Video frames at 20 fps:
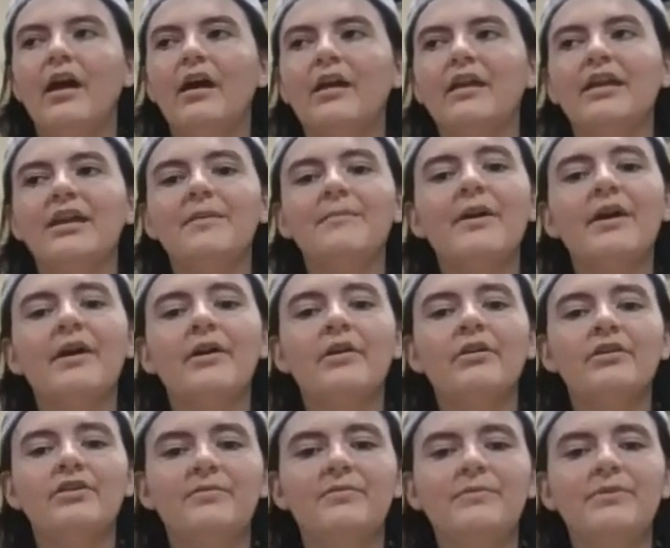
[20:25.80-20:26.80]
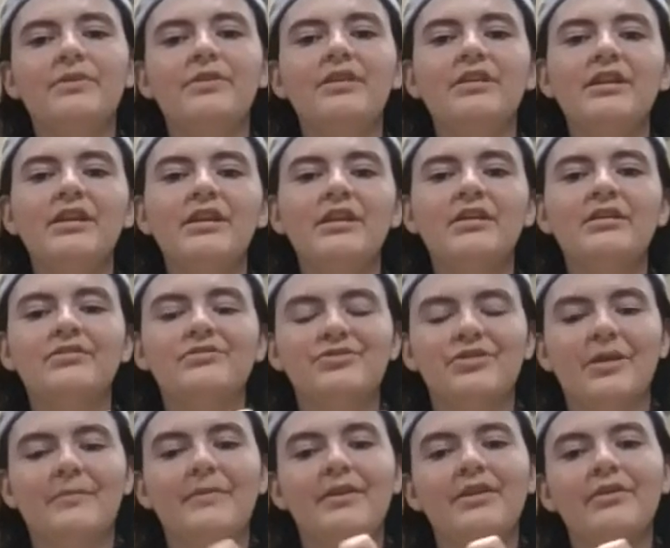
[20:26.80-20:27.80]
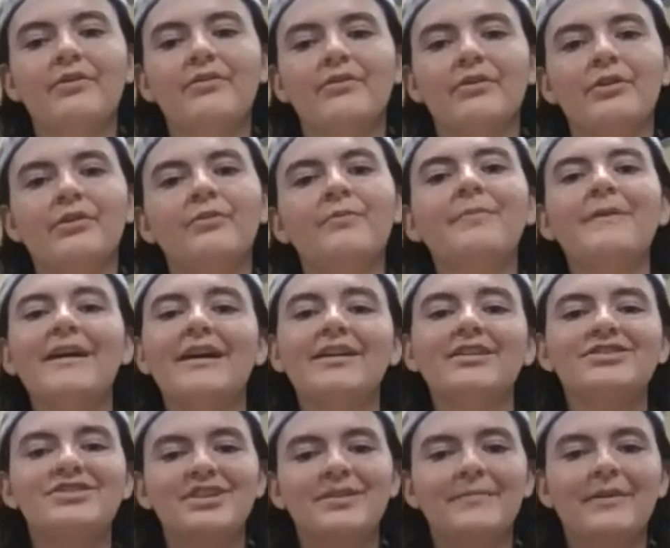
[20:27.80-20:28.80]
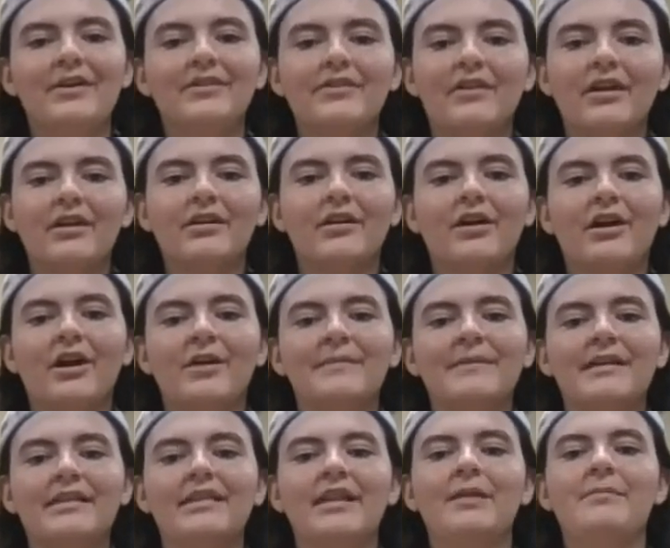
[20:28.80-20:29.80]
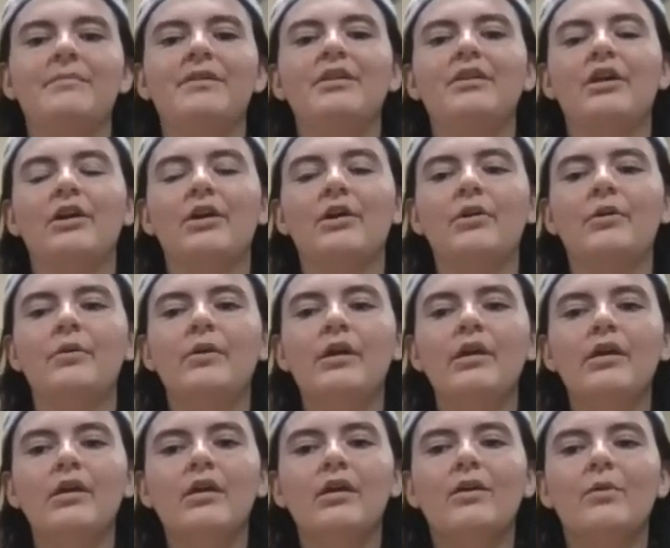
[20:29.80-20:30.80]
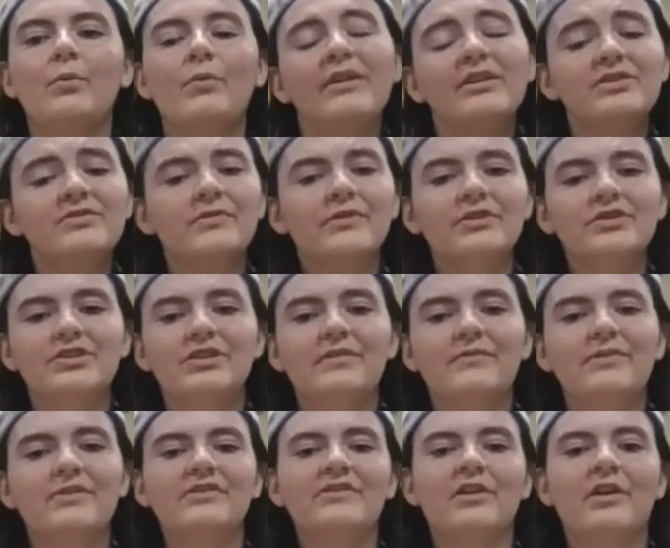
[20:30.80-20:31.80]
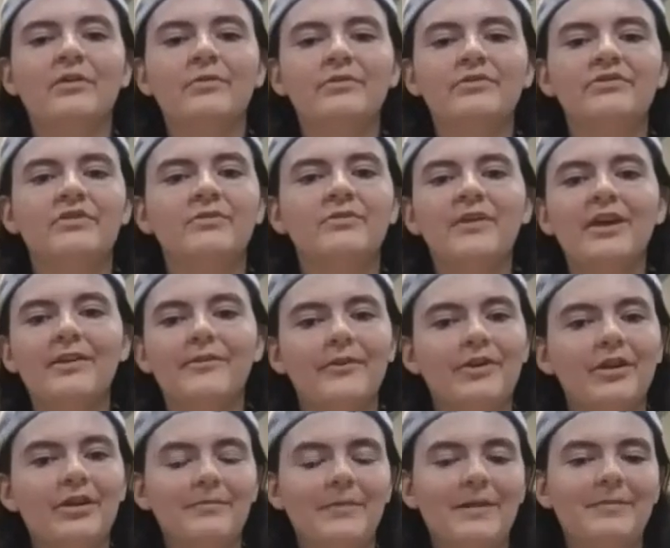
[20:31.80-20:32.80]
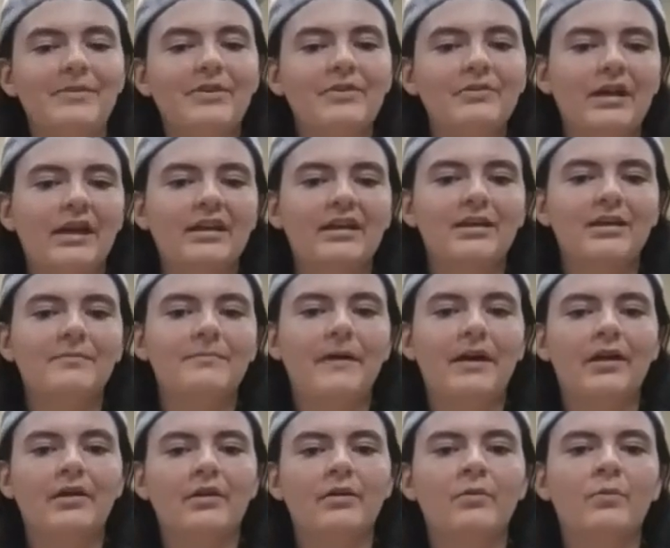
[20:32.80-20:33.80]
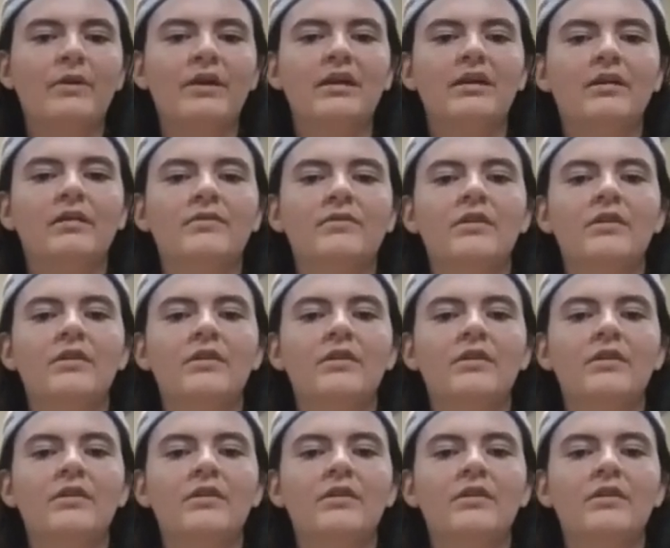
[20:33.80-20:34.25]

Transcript: Email communitydrumminggroup@gmail.com and let me know which version of the song was your favorite. Maybe you like it better with